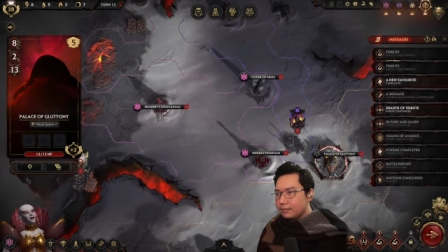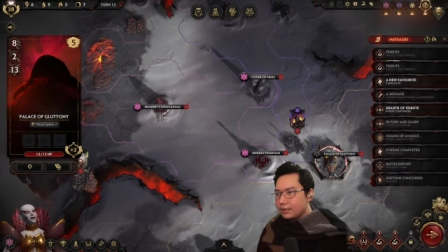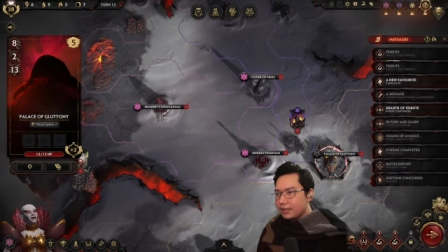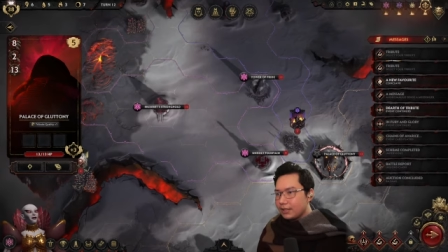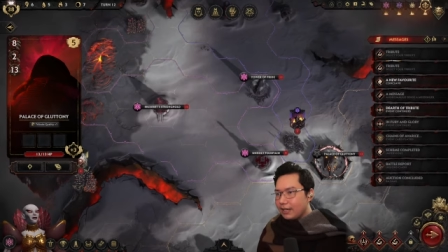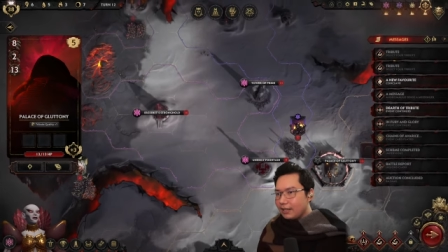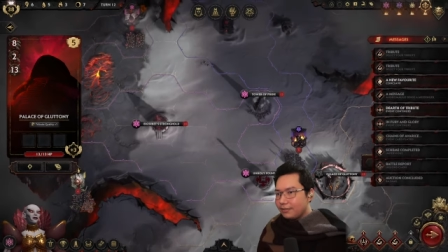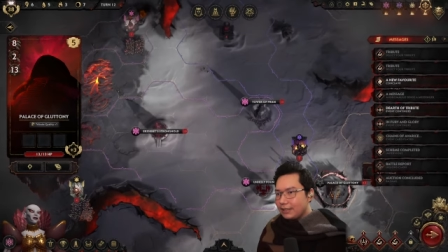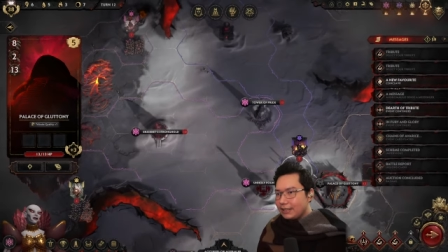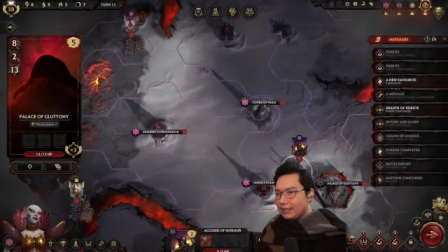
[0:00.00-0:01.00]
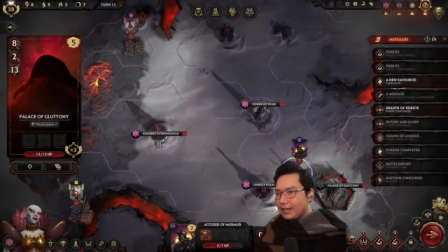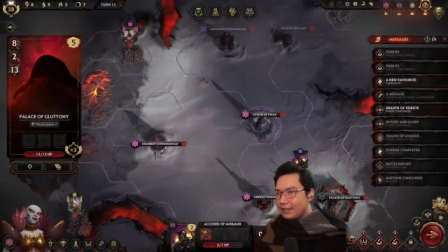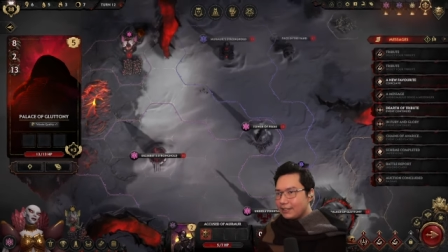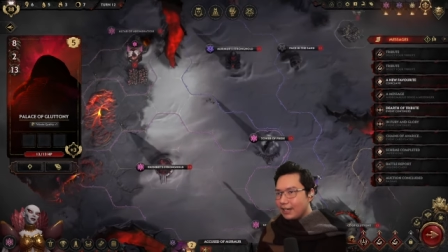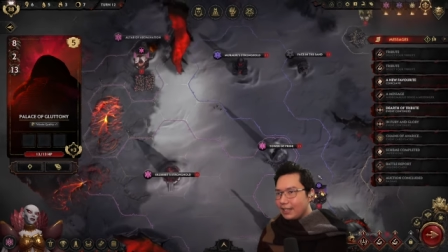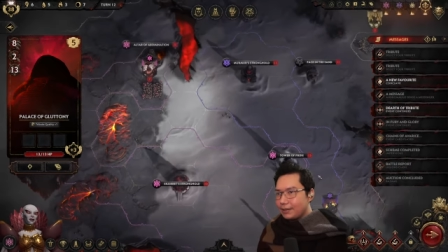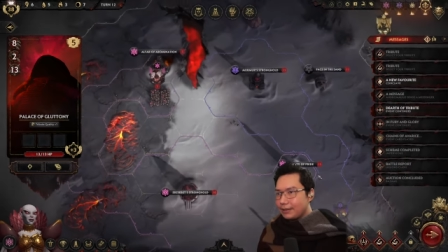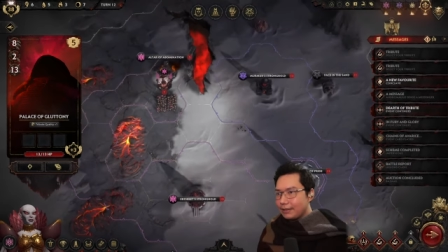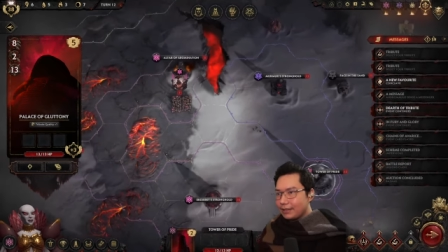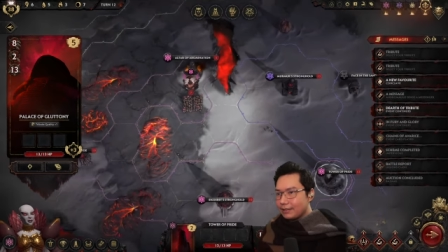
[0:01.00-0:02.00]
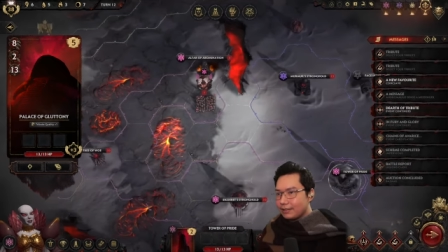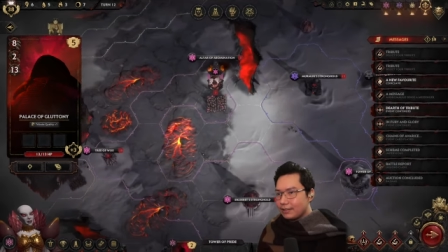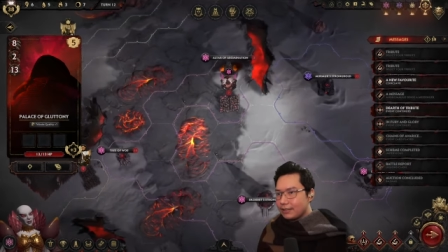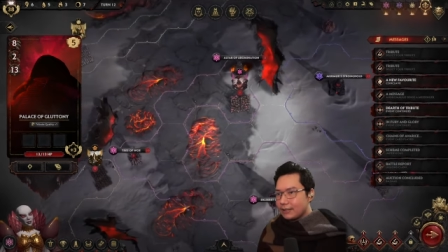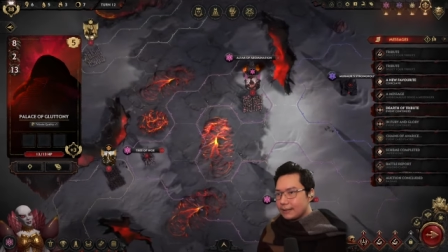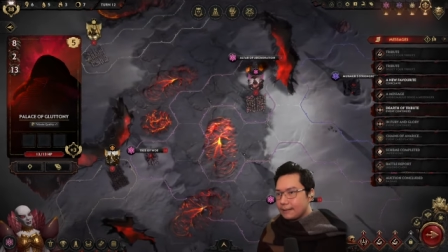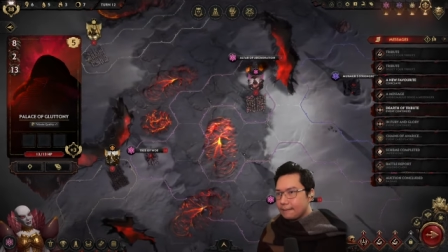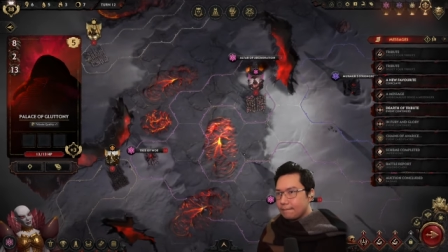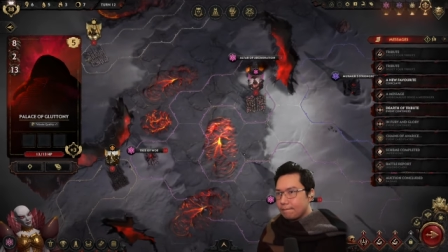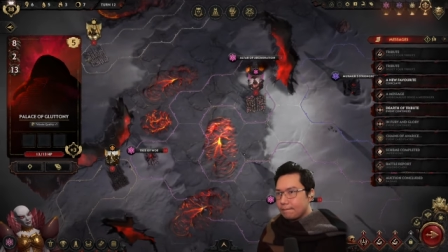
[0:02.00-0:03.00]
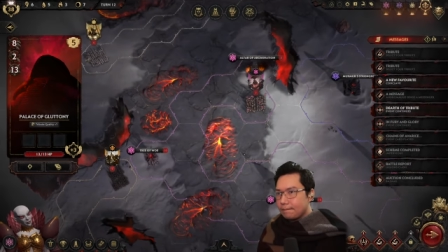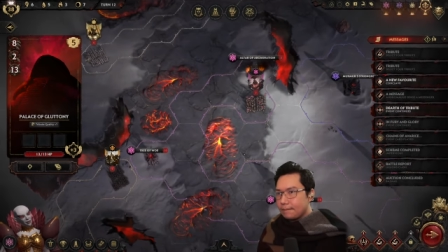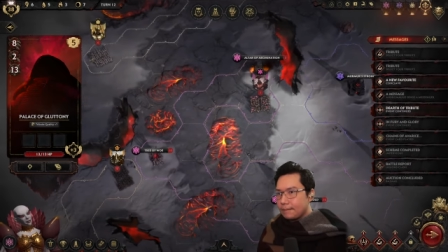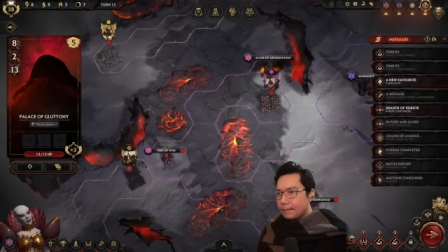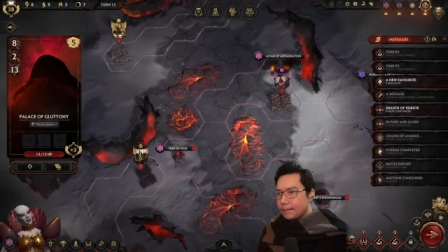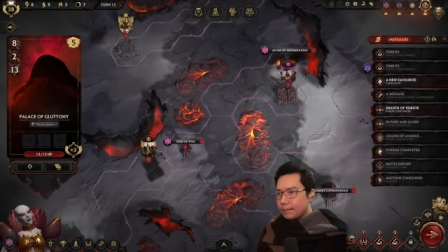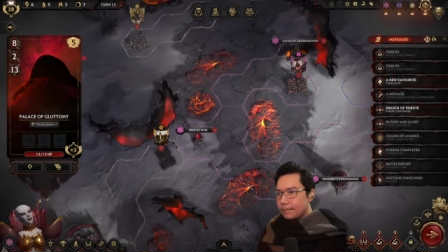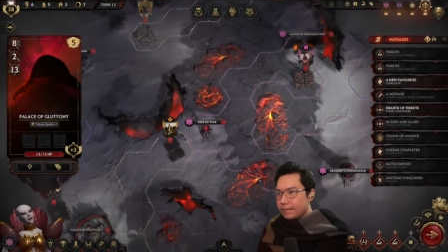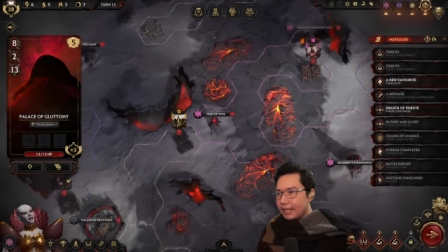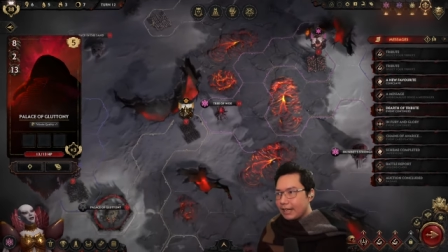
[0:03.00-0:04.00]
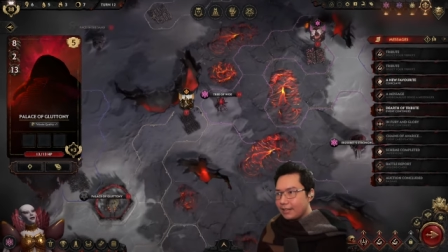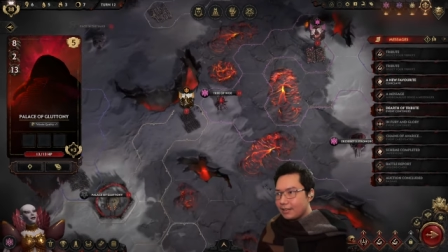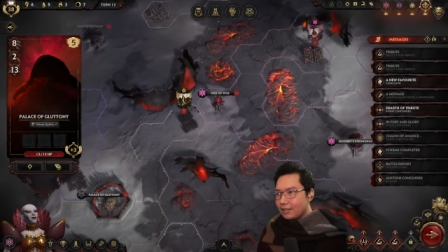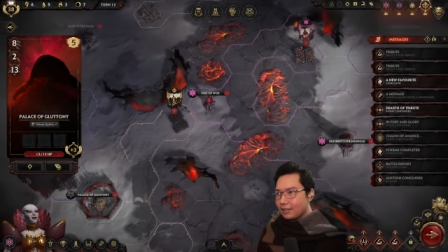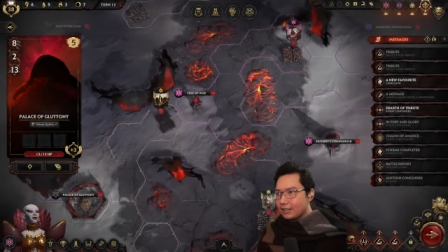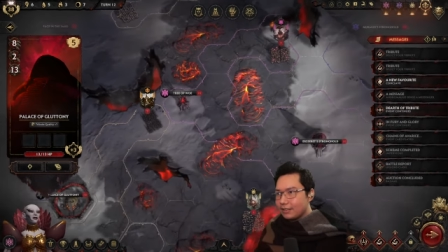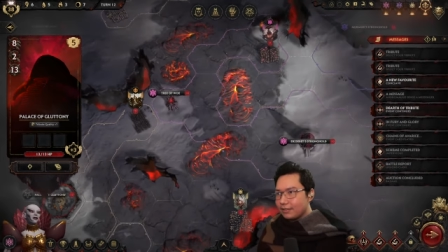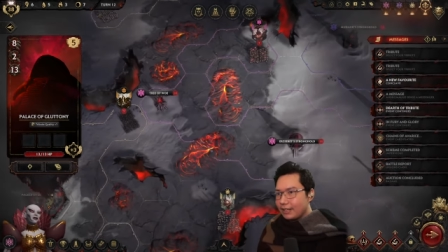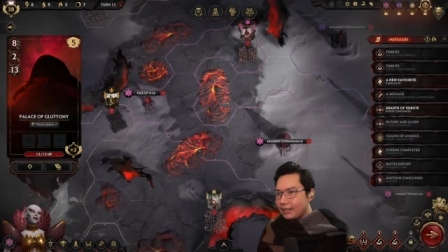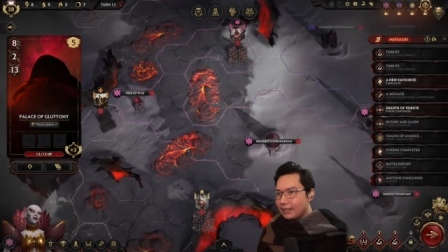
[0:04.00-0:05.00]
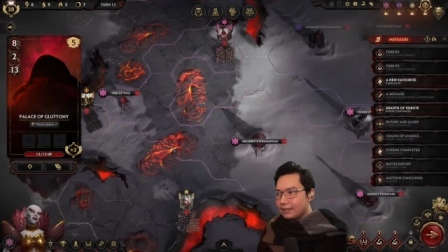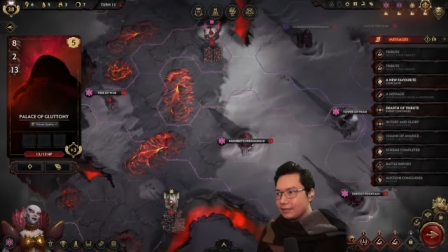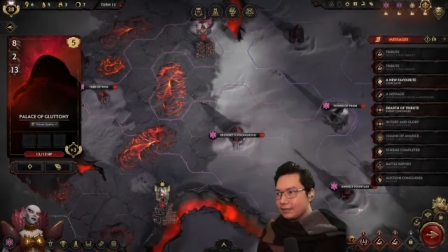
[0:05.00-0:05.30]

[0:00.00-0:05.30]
Because I can't really get to anywhere else. We're kind of locked in right now.